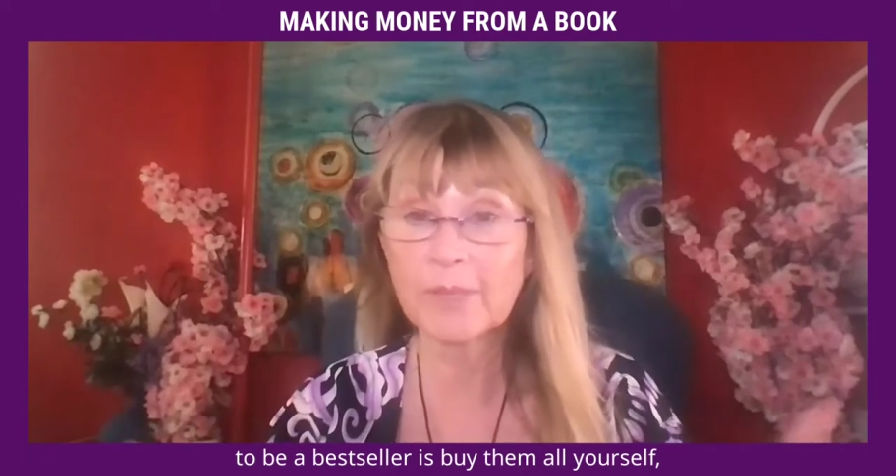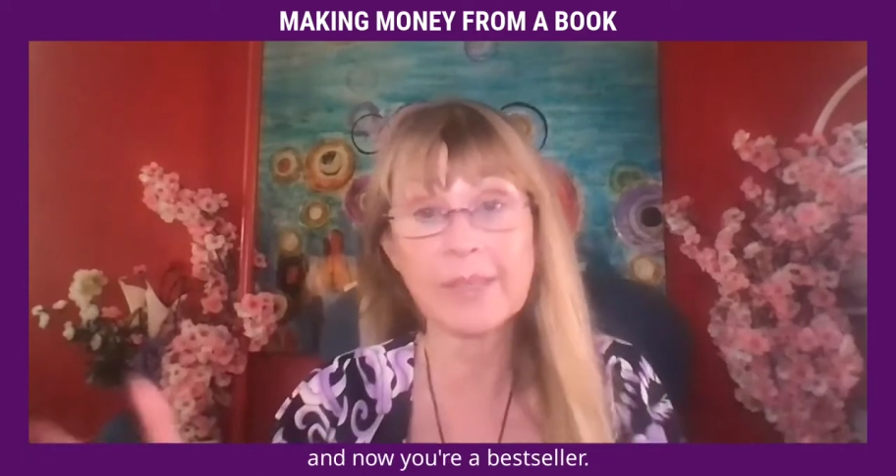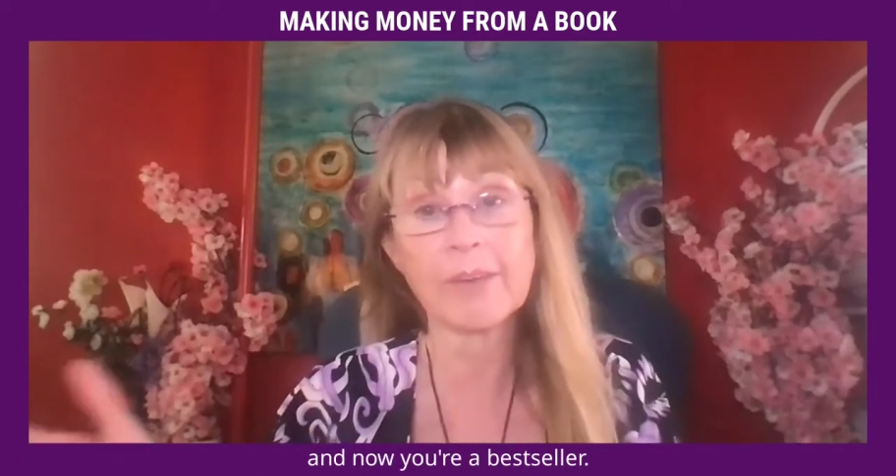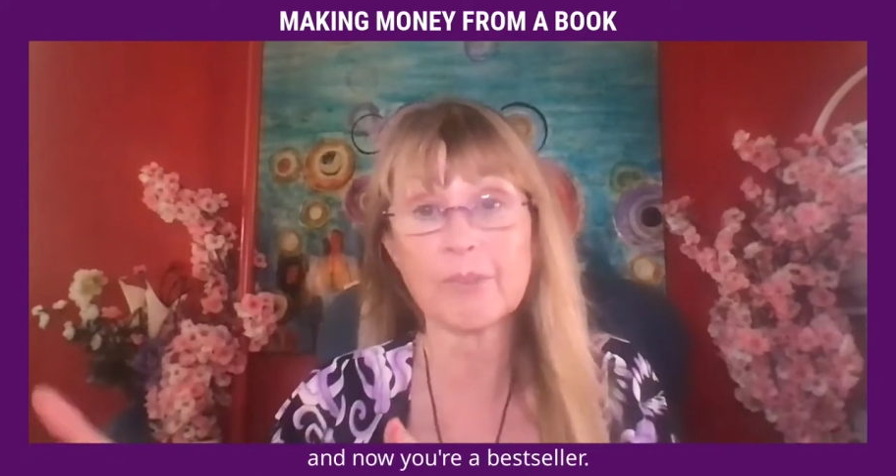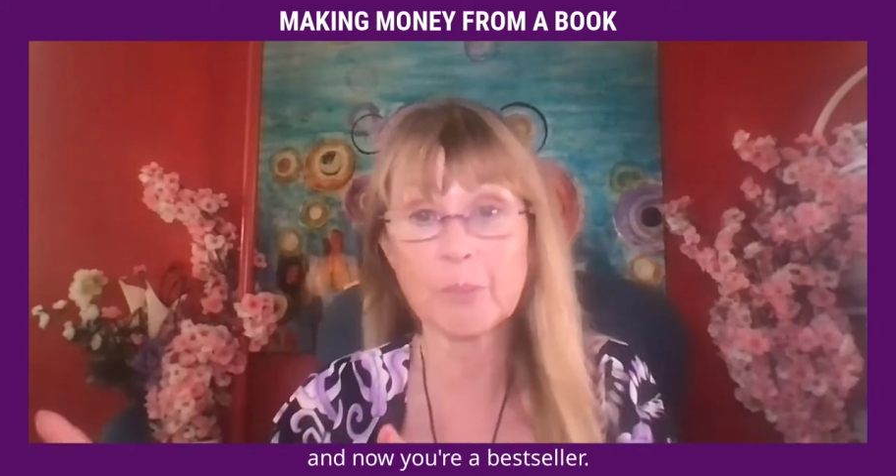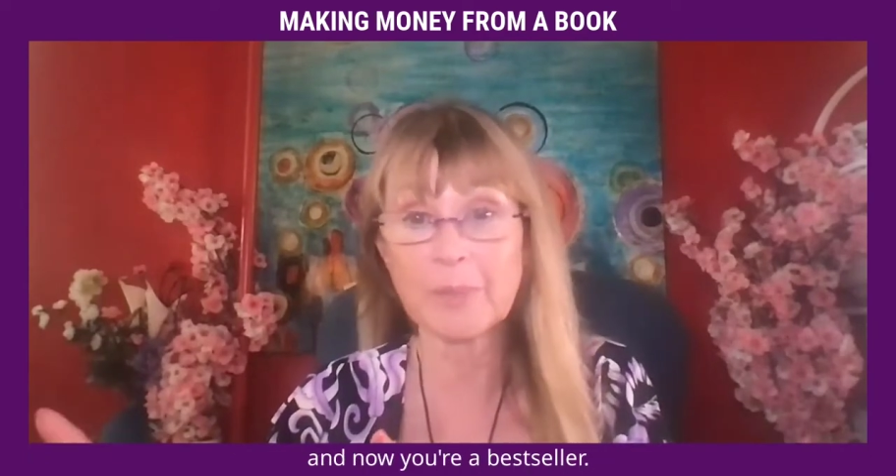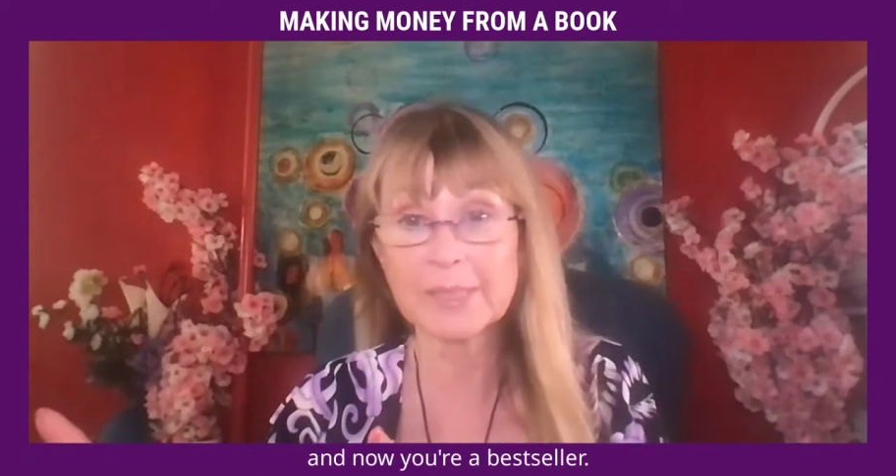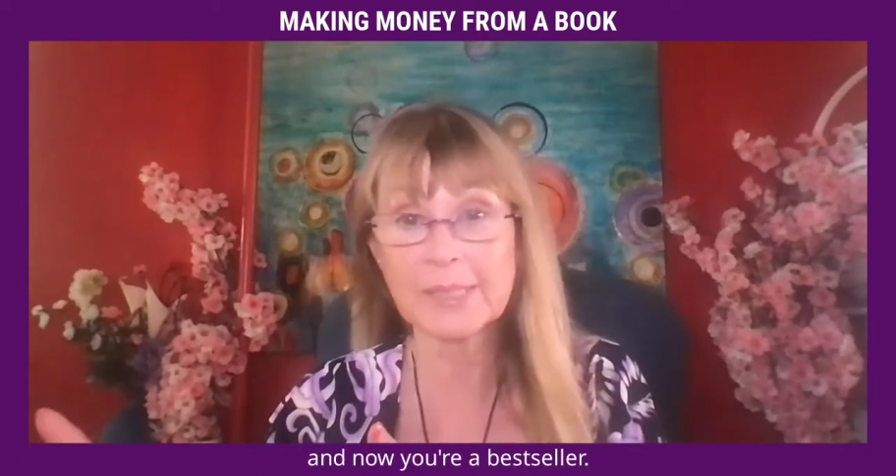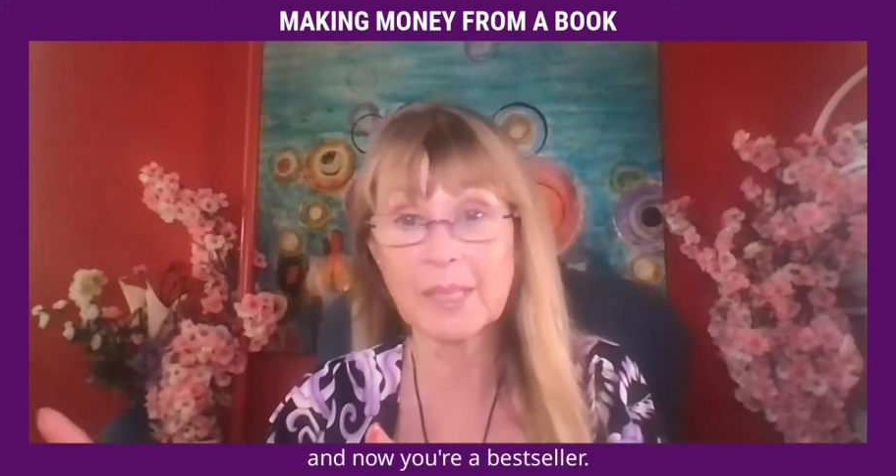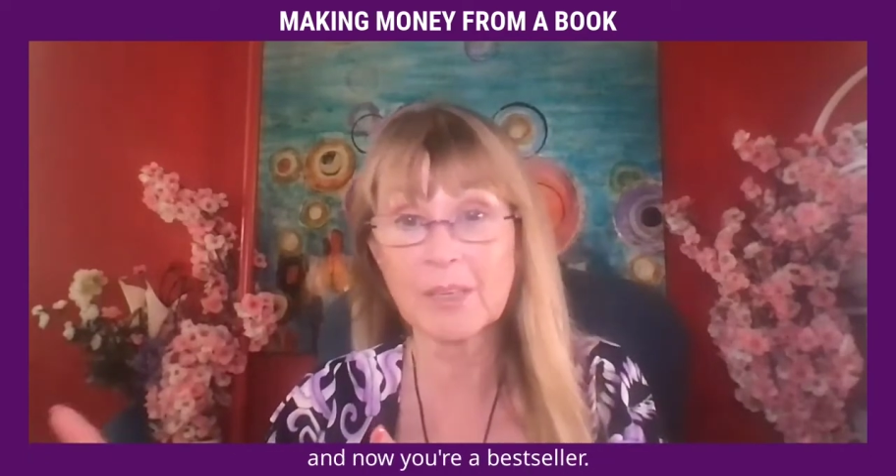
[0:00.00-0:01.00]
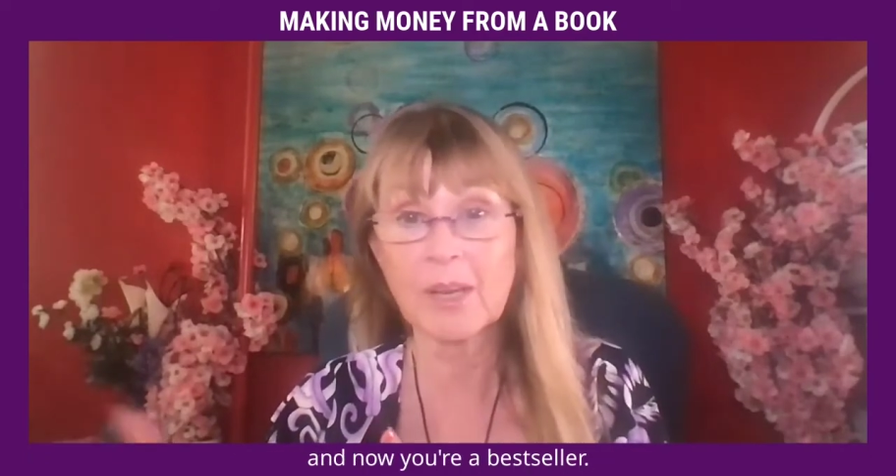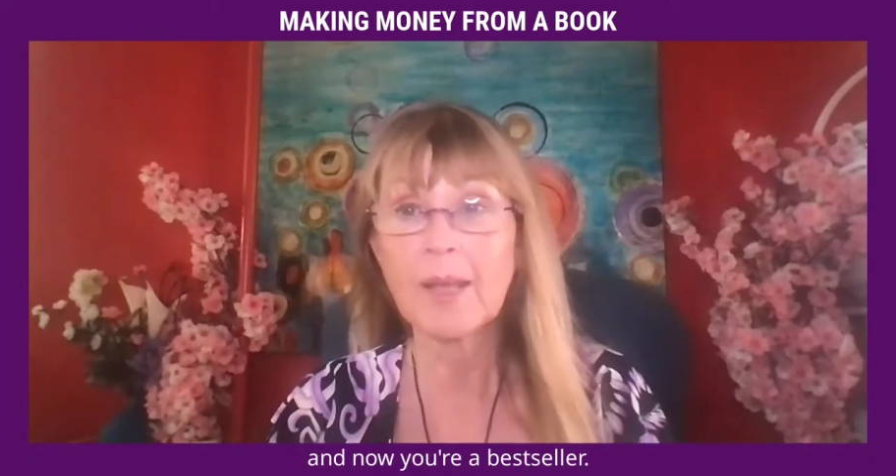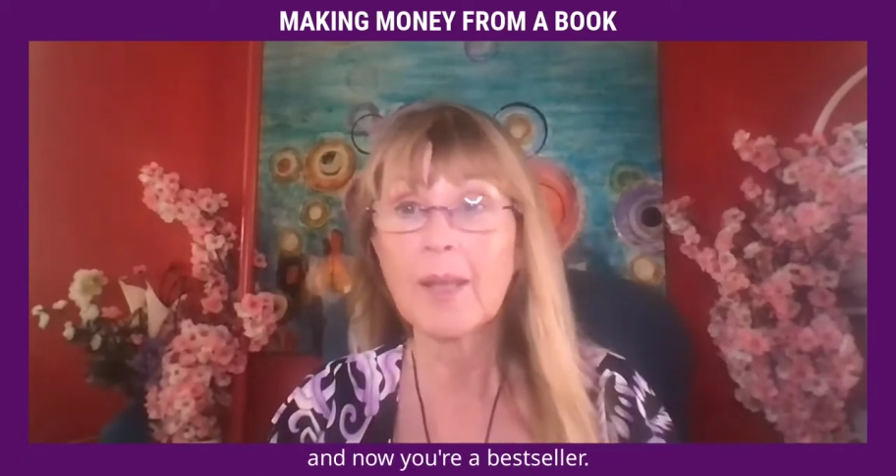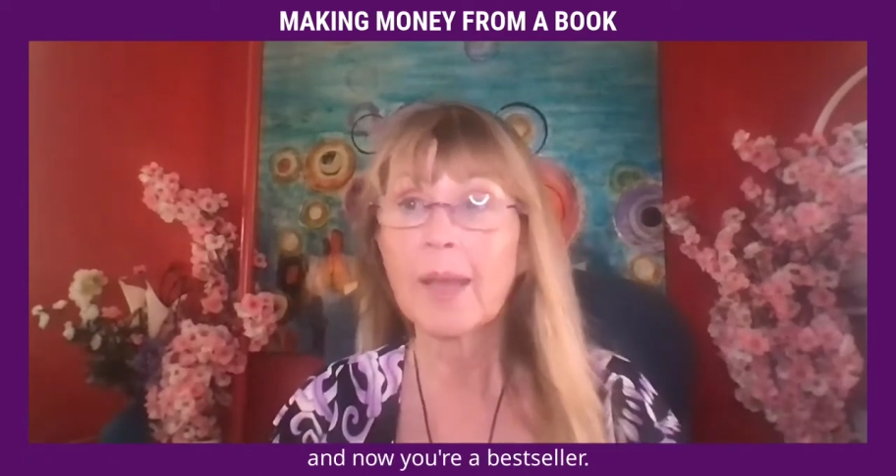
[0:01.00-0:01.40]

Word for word: and now you're a bestseller